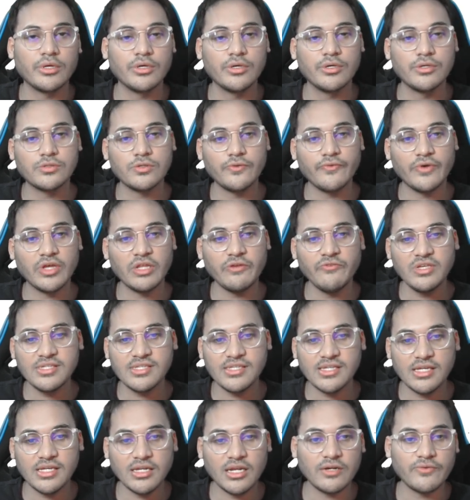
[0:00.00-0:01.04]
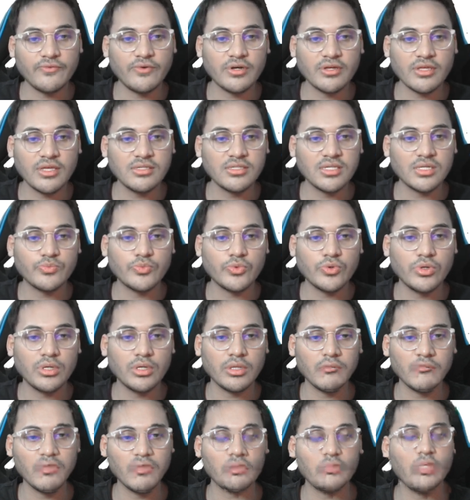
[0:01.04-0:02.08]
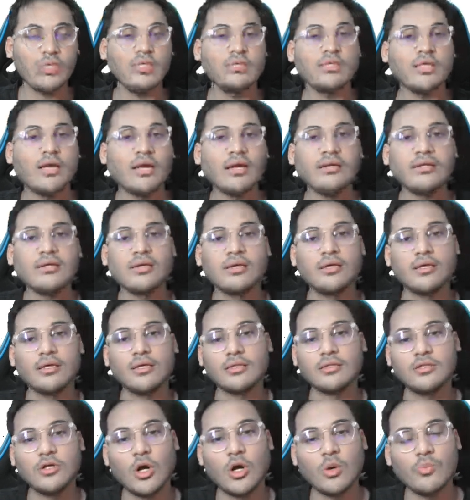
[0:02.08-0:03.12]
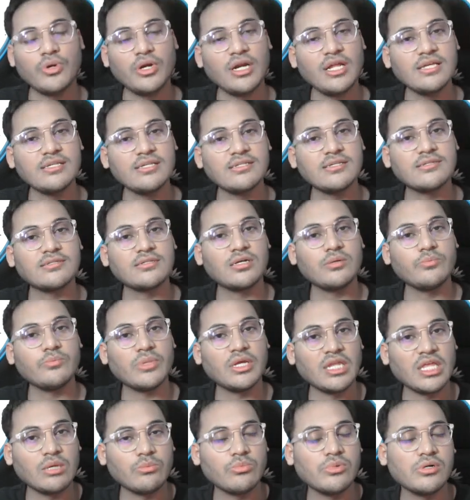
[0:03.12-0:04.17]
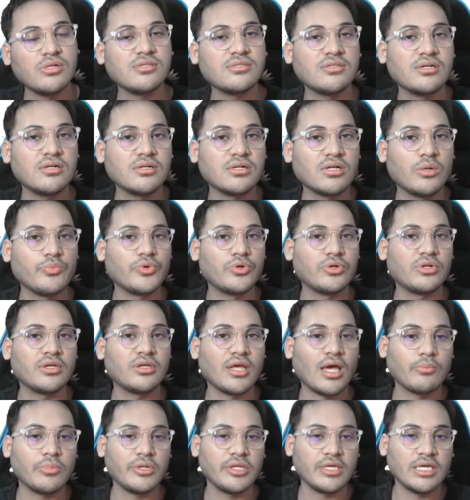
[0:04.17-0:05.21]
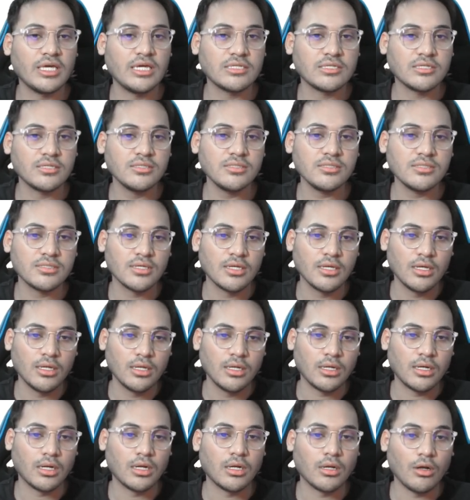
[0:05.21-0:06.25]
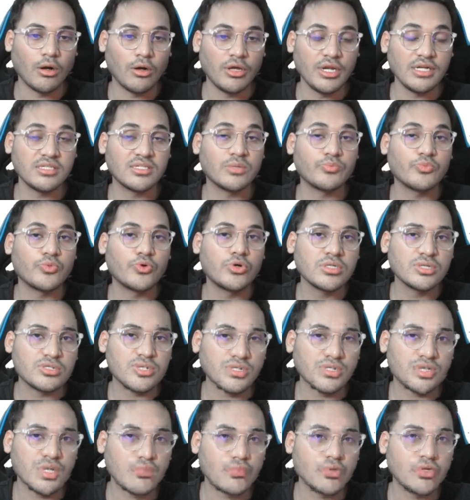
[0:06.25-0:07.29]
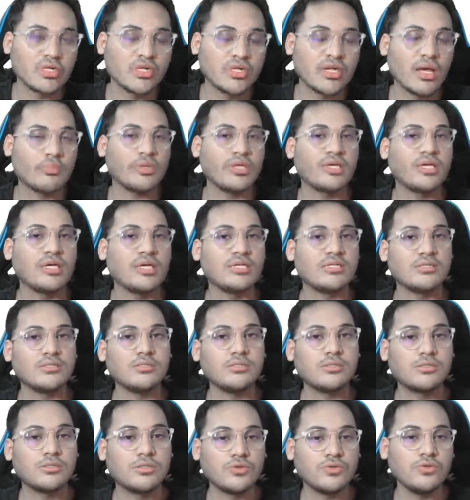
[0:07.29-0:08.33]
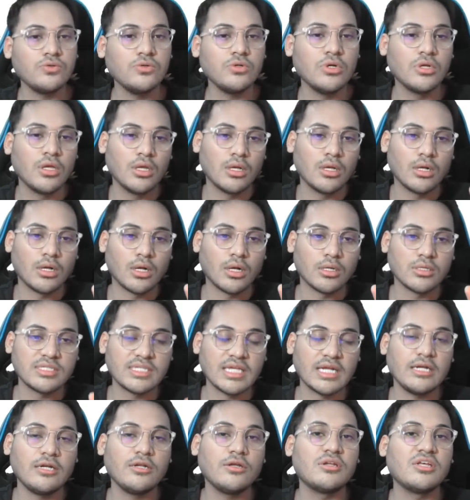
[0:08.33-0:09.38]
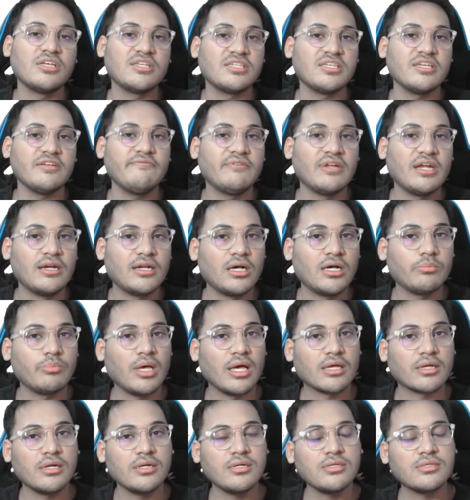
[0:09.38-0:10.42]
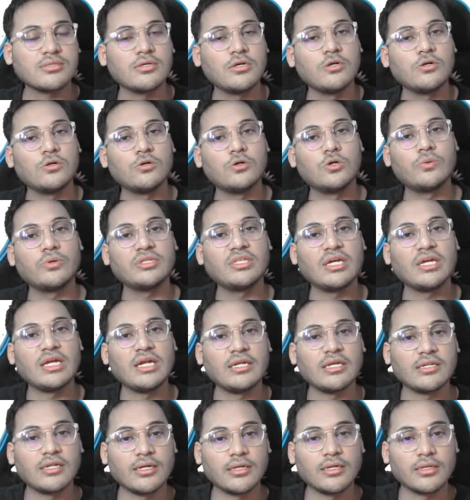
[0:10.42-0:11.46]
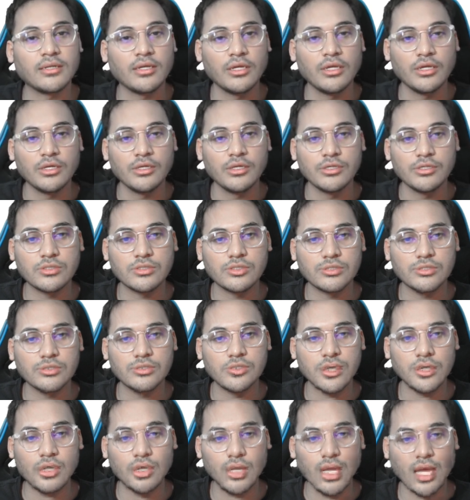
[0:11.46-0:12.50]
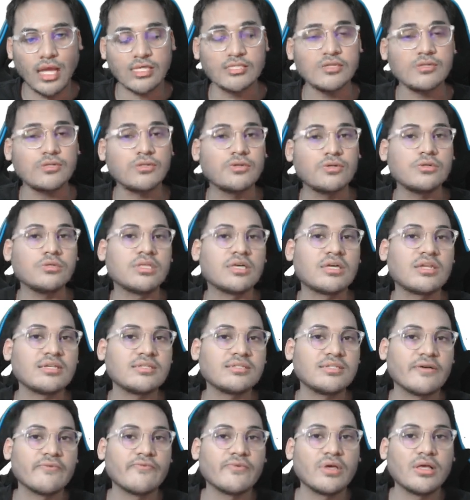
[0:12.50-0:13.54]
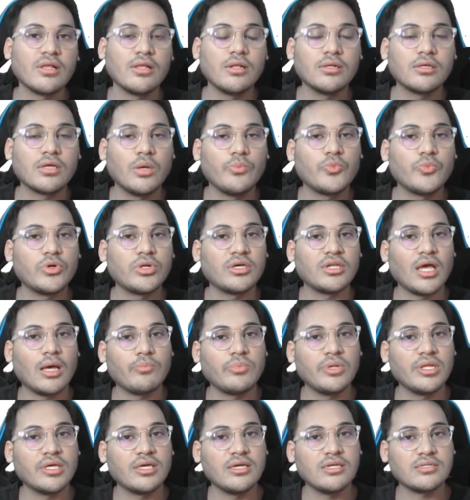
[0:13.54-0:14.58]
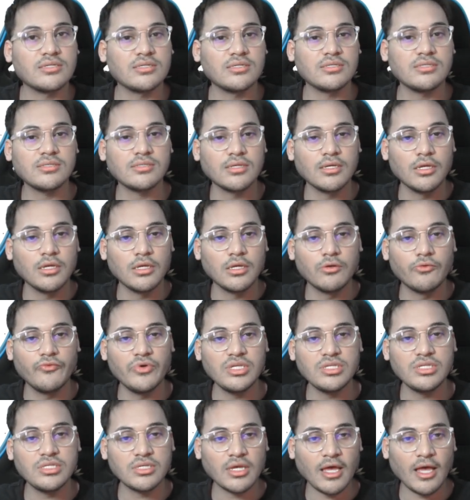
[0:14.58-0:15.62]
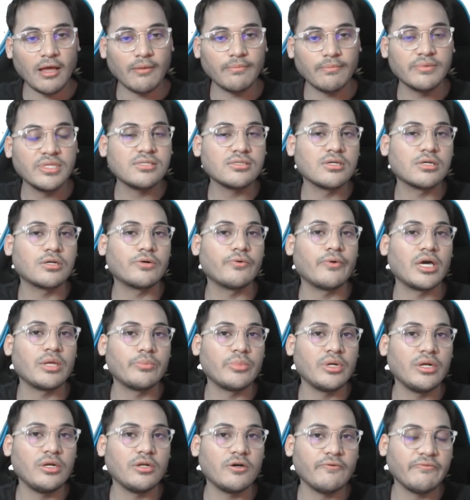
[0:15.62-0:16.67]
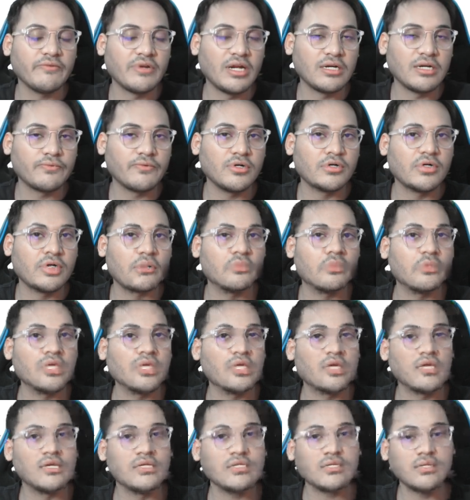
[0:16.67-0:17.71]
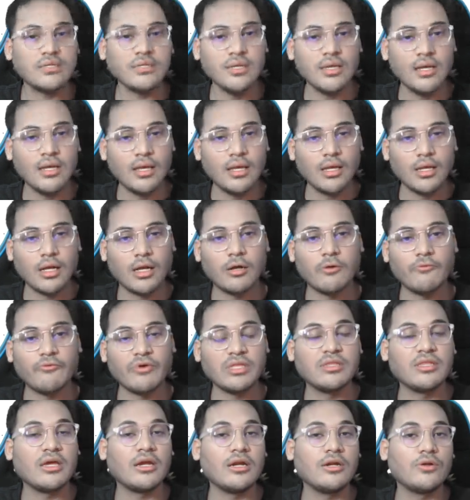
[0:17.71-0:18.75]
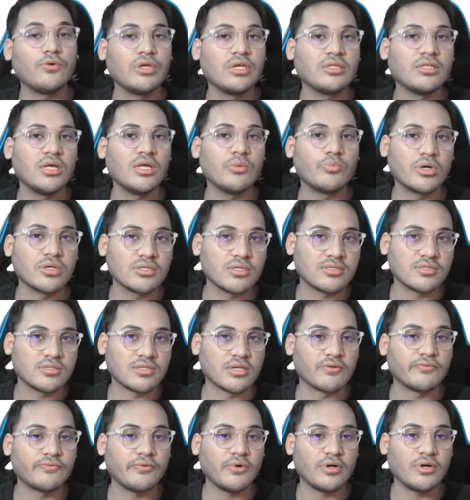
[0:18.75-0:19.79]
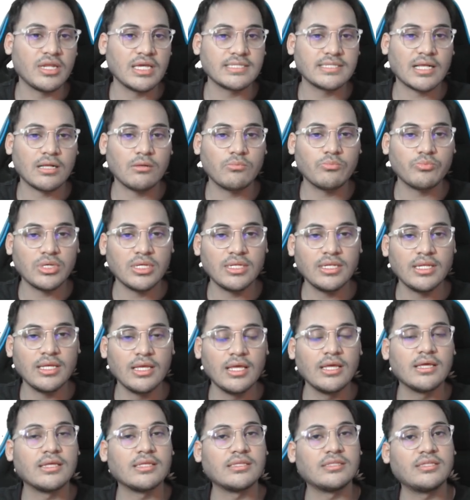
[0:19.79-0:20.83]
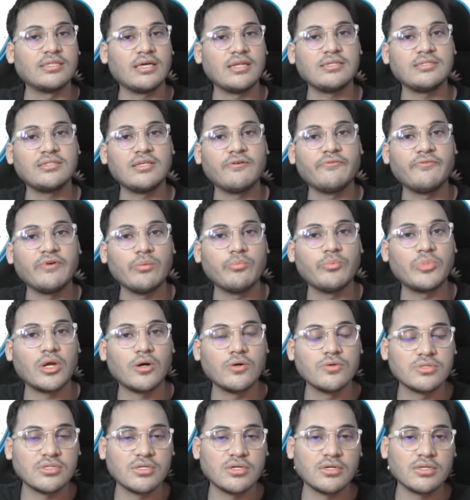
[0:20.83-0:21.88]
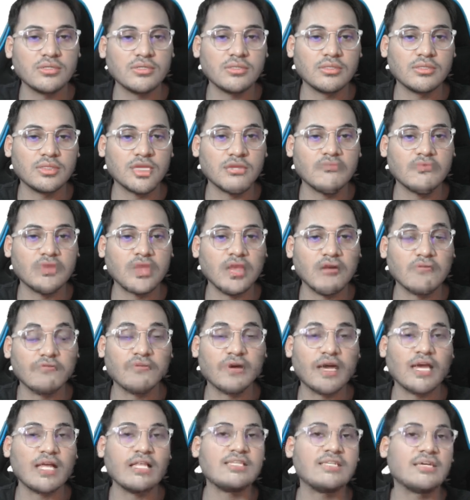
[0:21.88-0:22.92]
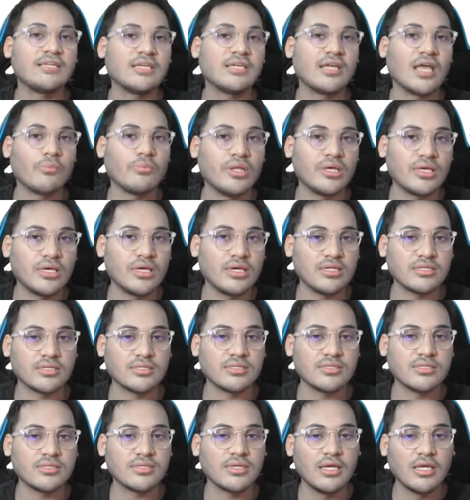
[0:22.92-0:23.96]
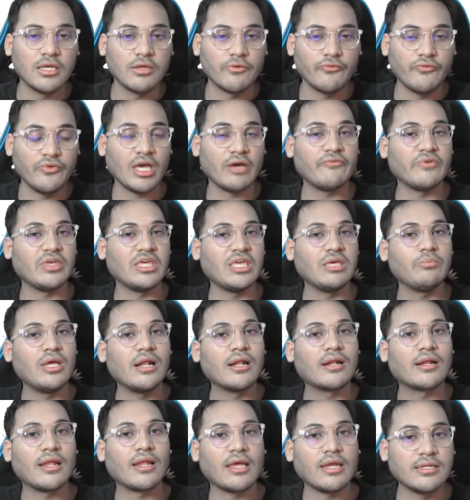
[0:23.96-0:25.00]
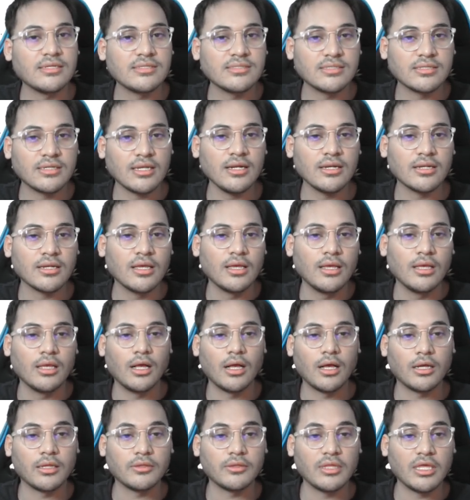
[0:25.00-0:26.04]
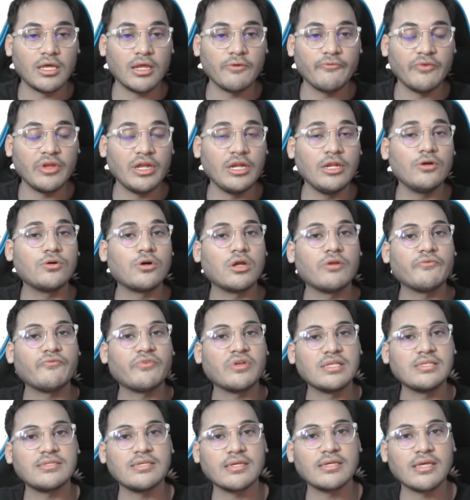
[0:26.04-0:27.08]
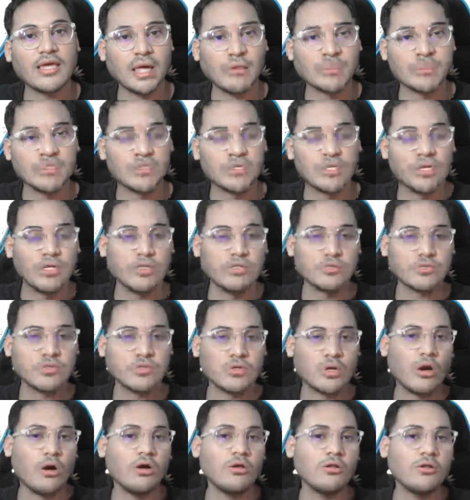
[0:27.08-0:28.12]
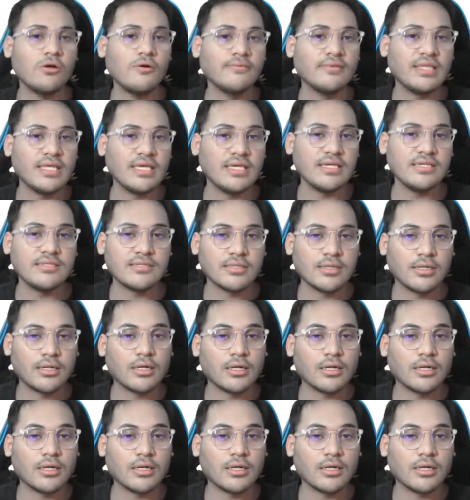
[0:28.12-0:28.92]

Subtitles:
So when we say networking support, we mean that the operating system enables the computer applications or it supports the computer applications to send or receive data packets over the internet. So as you know, there are several computer applications which have this requirement of network communication when they are doing their processing. For example, there is the web browser, then we have file sharing applications, we have email clients, right? There are video conferencing apps. So all of these